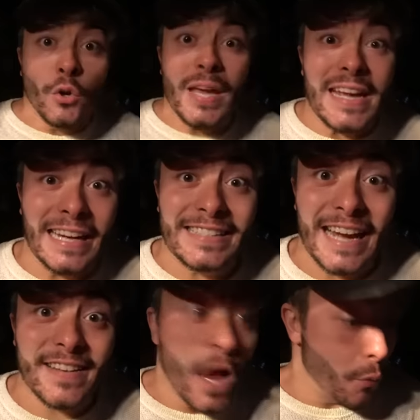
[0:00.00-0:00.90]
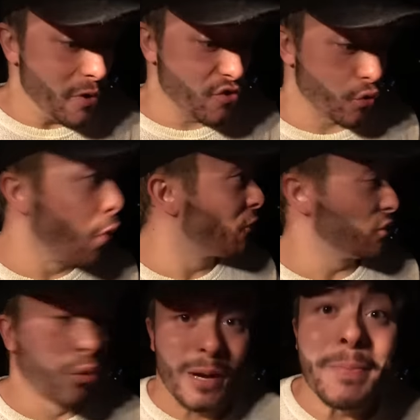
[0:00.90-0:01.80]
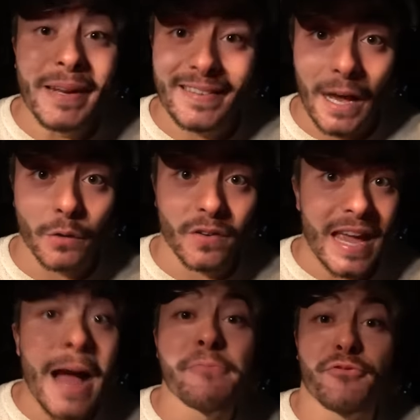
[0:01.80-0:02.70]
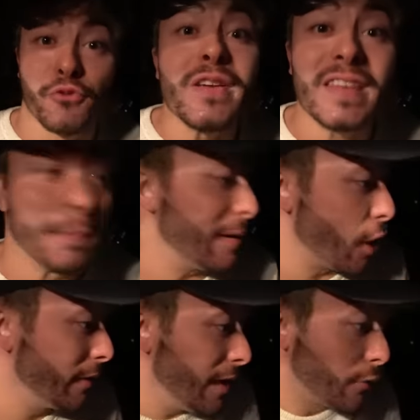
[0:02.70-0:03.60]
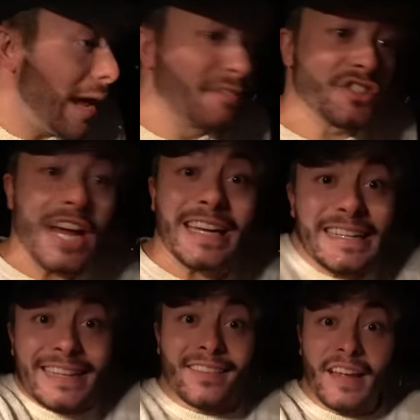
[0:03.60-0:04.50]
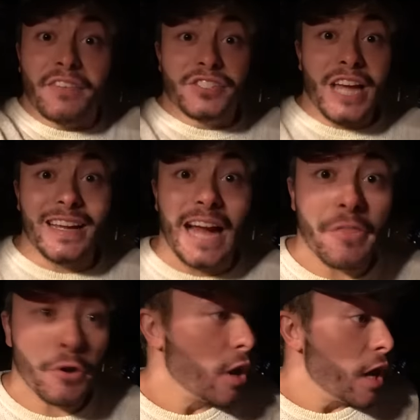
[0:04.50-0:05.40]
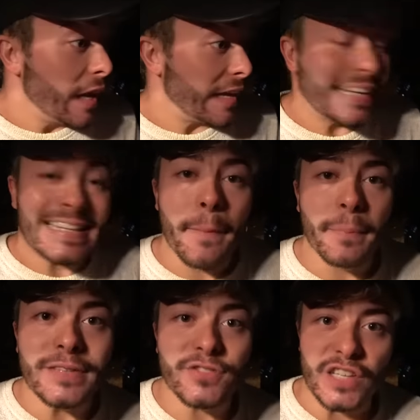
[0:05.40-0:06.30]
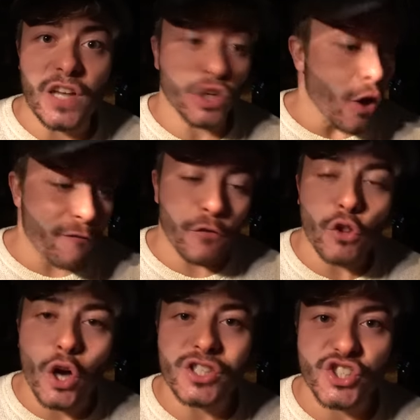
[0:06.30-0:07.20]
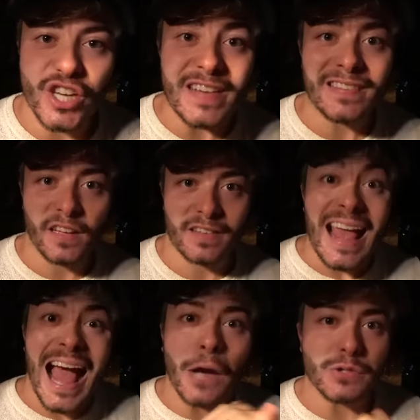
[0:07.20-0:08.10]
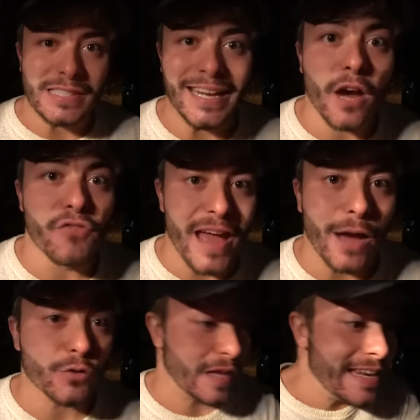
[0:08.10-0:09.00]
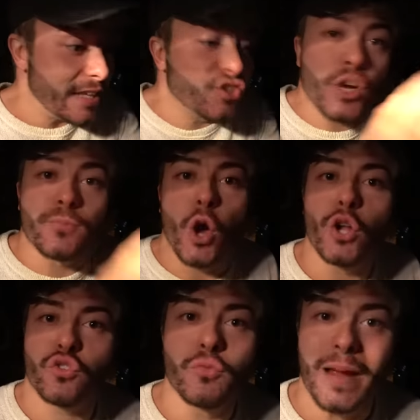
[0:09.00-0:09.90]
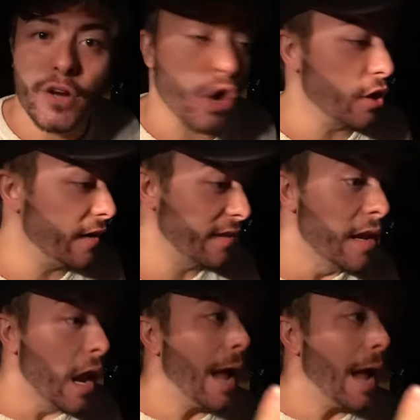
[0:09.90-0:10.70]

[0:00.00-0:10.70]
Okay, guys, guys, we drove 20 minutes out. Okay, I'm freezing in my car now. I don't have a jacket. Niggas doesn't have a jacket either. Like, I can't believe Jigsaw full on chased us outside of the house and jumped onto my car, guys.